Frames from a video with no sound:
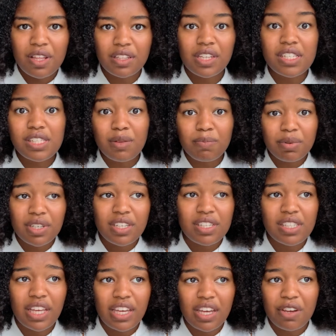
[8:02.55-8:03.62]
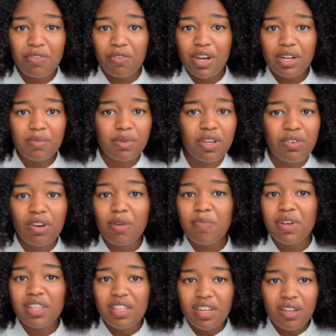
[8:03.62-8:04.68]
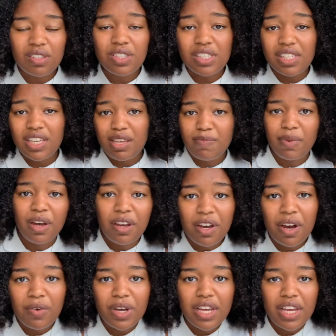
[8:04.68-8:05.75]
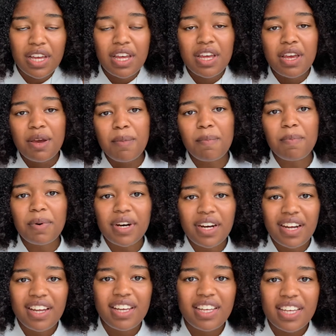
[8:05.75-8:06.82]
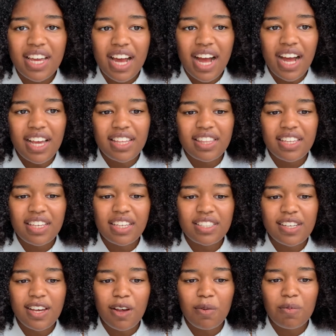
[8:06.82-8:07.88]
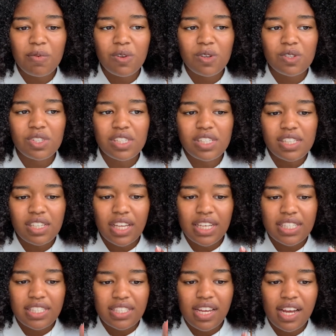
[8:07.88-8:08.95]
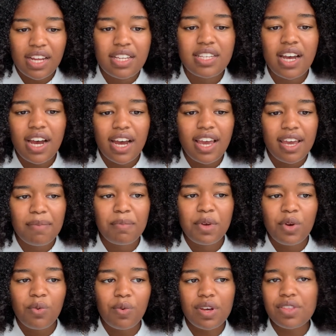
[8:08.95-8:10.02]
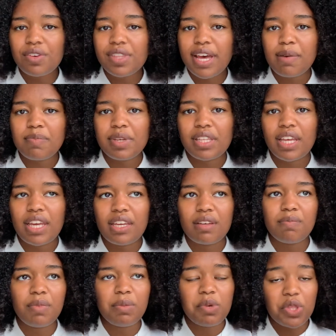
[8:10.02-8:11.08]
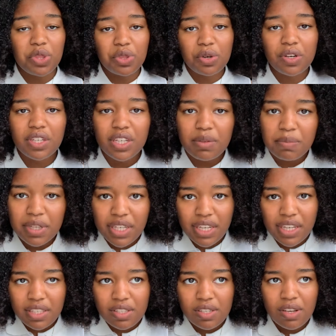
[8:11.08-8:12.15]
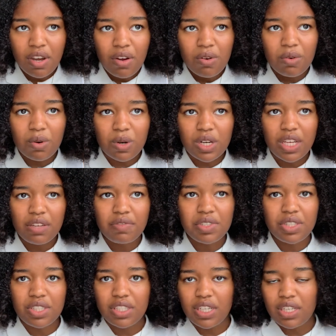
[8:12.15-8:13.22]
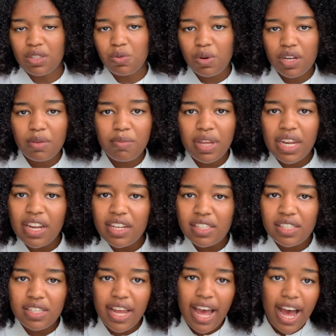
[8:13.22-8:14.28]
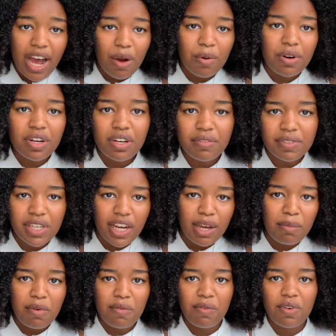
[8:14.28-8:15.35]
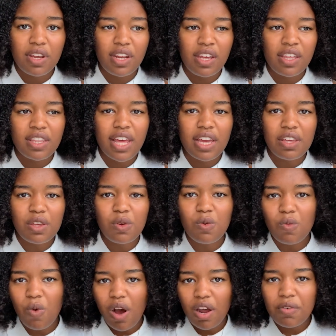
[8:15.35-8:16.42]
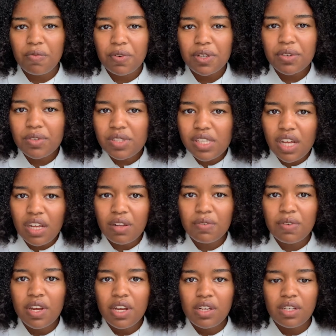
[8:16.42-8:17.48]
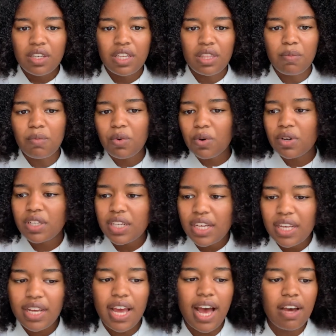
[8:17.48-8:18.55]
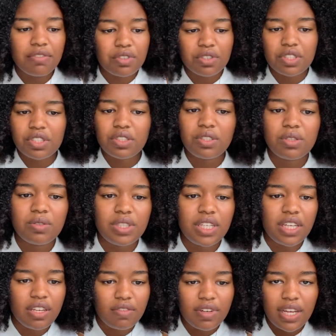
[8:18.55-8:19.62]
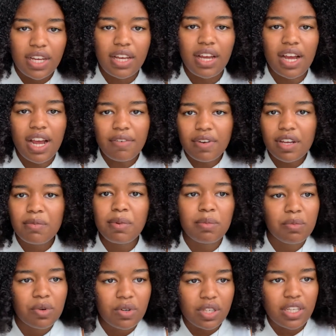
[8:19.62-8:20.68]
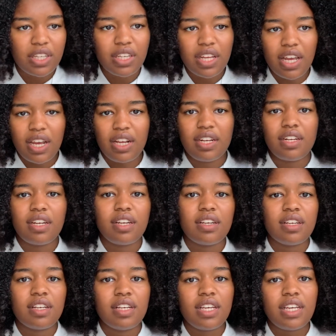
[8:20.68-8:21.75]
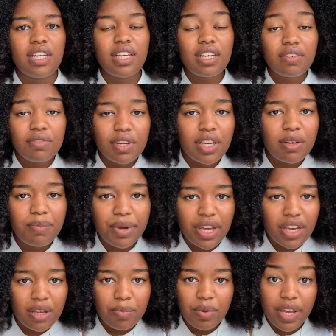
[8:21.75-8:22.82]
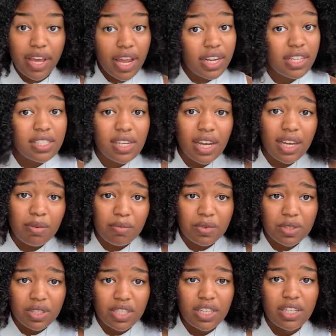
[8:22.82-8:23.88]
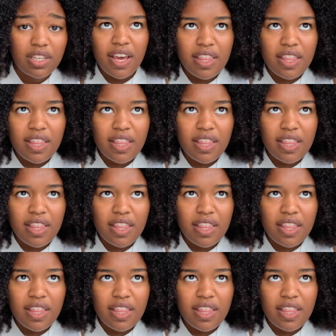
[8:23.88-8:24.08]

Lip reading: Unless the book is like incredibly gripping, then I'll just keep on going. But yeah, I think it's helpful just to like set a time, whether that be like maybe 30 minutes or even just like 20 minutes, an hour of time of reading that you want for yourself in the morning, afternoon, evening. I recommend morning and evening, but it could be any time really.